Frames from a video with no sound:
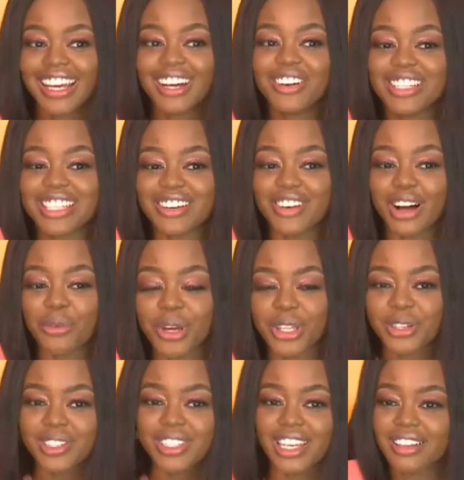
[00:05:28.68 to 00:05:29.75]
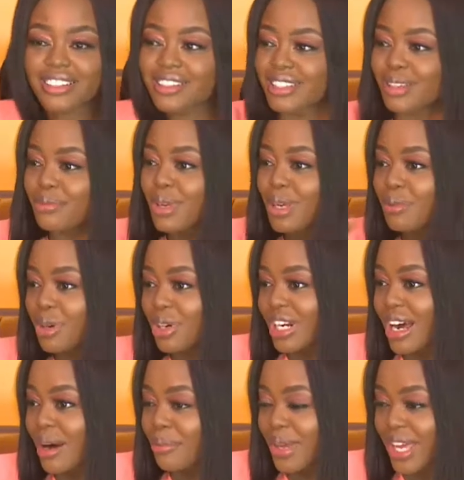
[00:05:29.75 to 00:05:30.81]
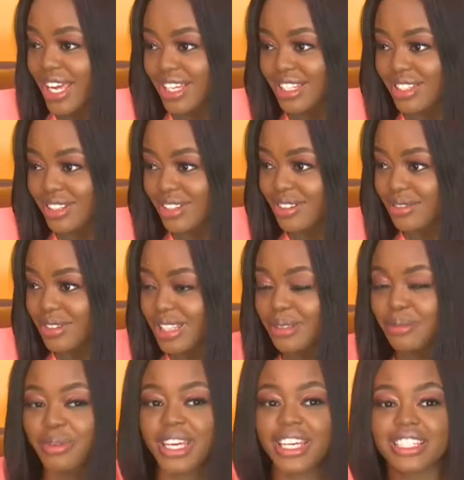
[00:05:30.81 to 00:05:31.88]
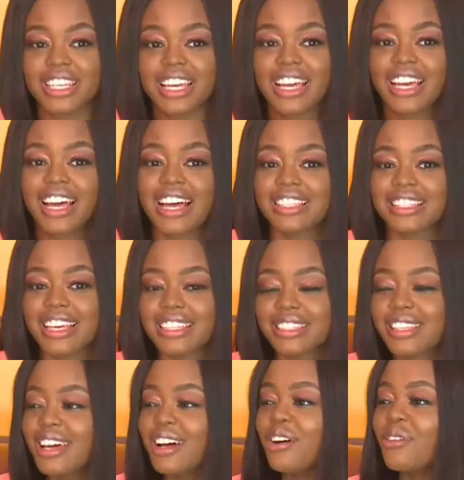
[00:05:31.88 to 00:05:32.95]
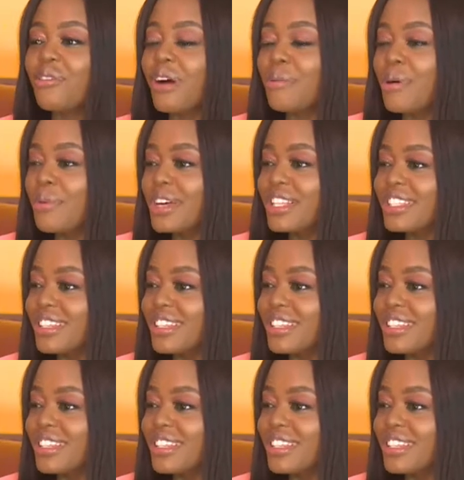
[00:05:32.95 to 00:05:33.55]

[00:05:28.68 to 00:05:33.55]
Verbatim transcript: Whichever way those girls, there's a meme on our page, on Rhythm page, that says Wema when, he,